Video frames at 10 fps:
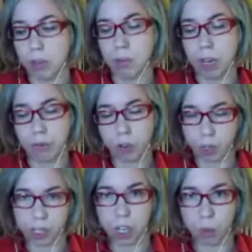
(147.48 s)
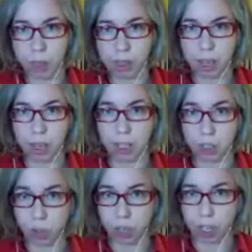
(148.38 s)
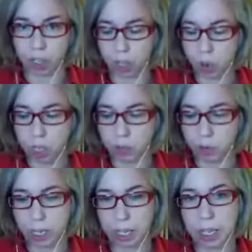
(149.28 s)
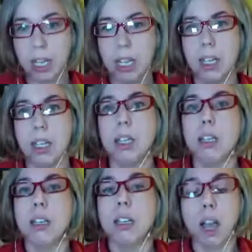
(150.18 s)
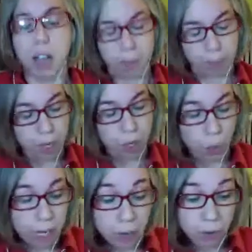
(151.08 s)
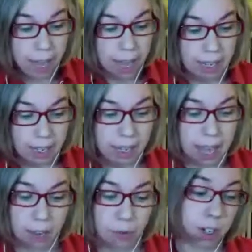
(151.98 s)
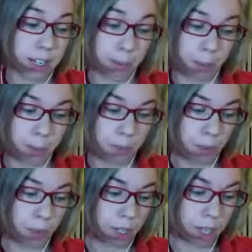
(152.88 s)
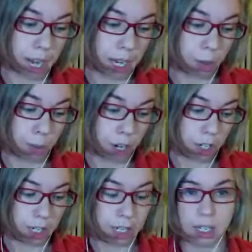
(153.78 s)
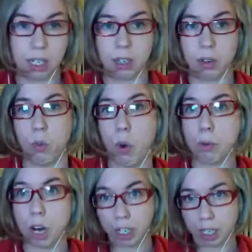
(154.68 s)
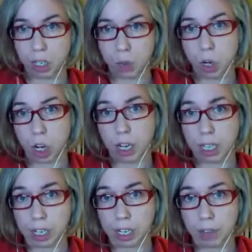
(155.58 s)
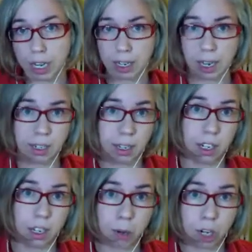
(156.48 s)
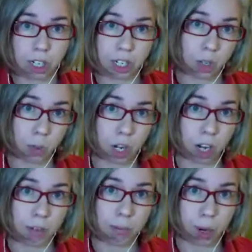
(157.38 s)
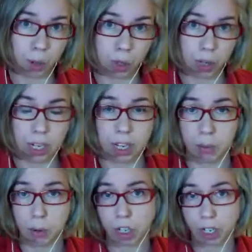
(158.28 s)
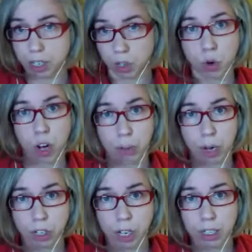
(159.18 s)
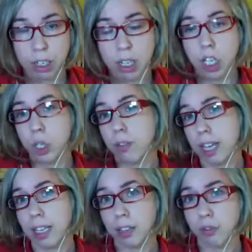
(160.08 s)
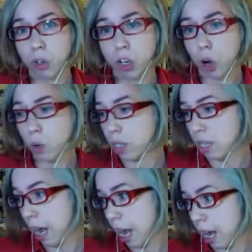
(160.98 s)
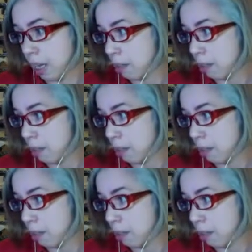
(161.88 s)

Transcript: focusing on one thing during the course of a week. The reason for that is that, for example, say your one project is to work on a collection of essays, another project is to work on poetry, another project is a drawing project. You have sets of notes and